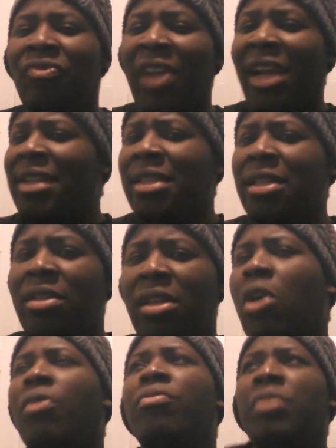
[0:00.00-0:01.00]
fancy.
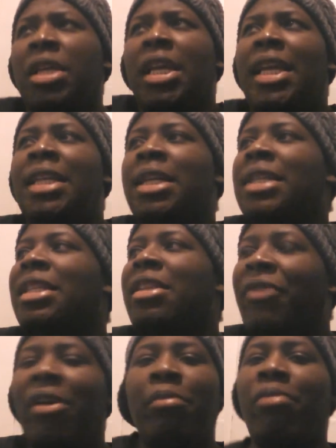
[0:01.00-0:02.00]
No, he does it
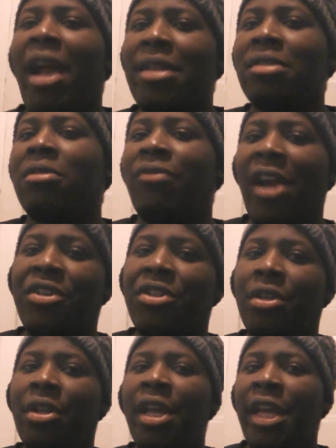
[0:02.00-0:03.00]
in a very practical
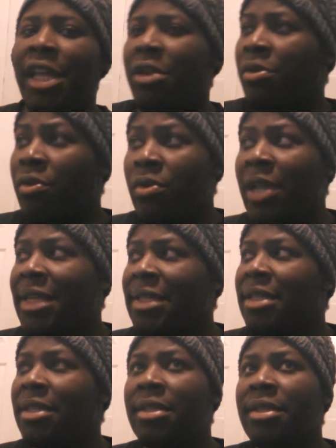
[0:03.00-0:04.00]
fashion. He
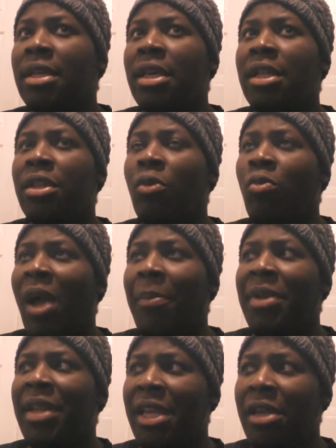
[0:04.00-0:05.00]
utilizes the
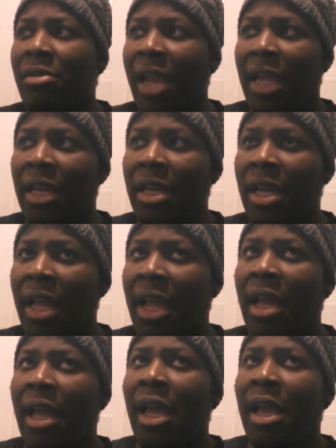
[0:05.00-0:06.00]
weapon he created.
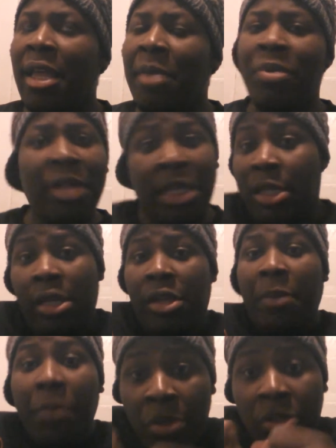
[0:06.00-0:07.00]
He
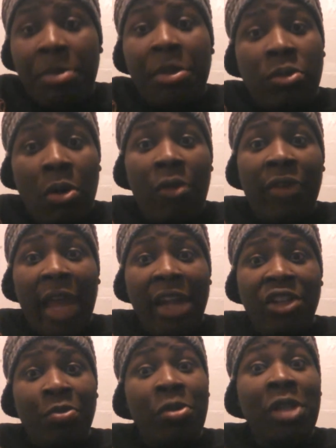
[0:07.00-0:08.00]
literally pulls up the 12
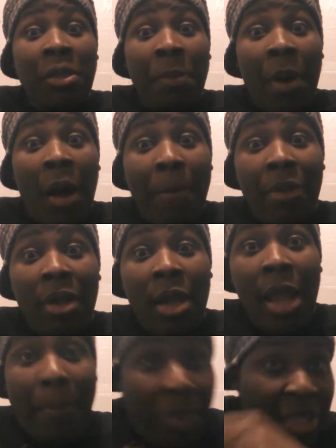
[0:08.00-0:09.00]
gauge, pulls out the pump.
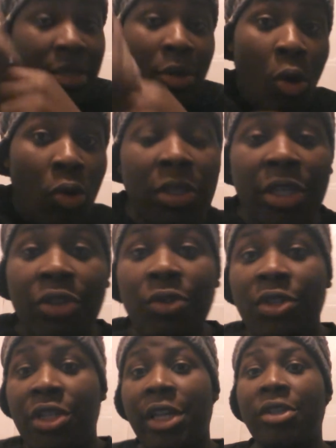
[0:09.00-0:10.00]
Puts a hole in the
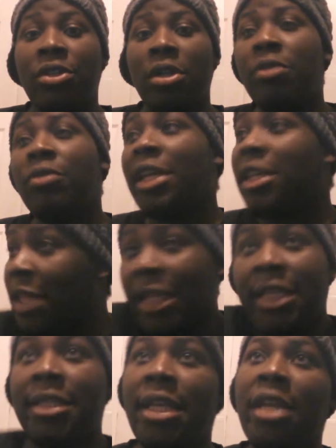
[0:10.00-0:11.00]
dude's chest, you know,
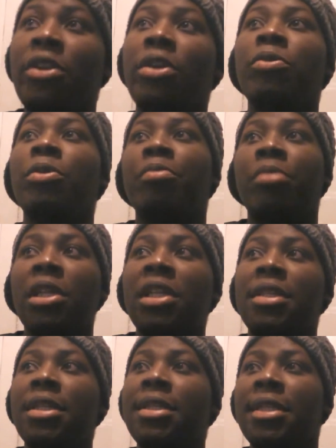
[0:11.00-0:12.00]
like they say, you know, when a
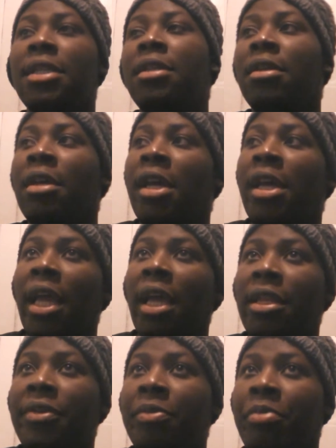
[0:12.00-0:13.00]
bullet sinks in,
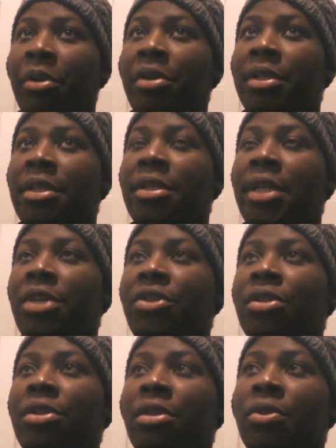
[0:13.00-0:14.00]
it leaves a burning
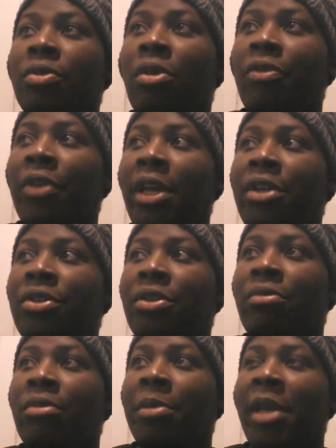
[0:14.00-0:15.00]
sensation, you know, 12 gauge
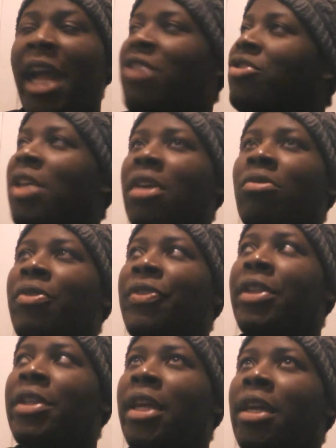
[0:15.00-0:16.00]
to the roof. Actually, I don't
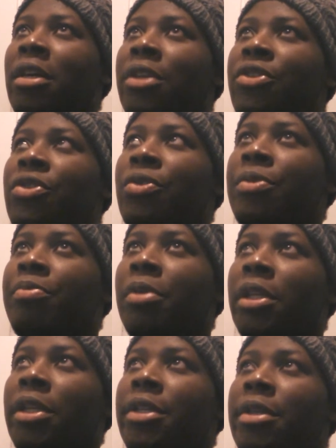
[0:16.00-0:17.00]
even think that gun shoots
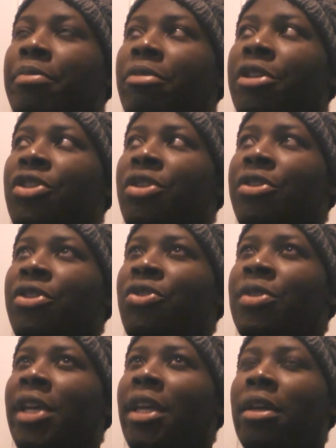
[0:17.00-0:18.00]
bullets. I'm pretty sure it
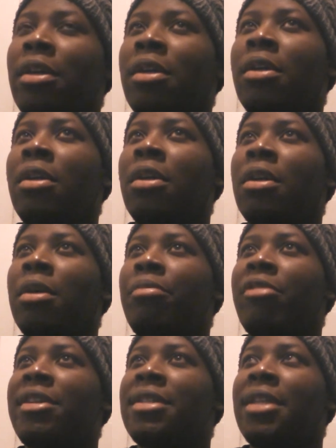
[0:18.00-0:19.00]
shoots like
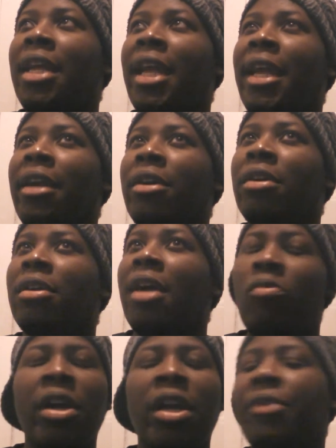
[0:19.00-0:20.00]
compressed air.
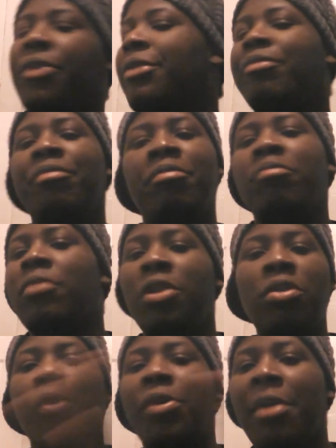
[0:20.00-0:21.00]
Whatever.
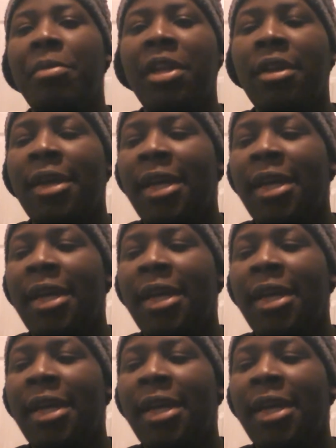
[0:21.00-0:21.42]
You know what I mean.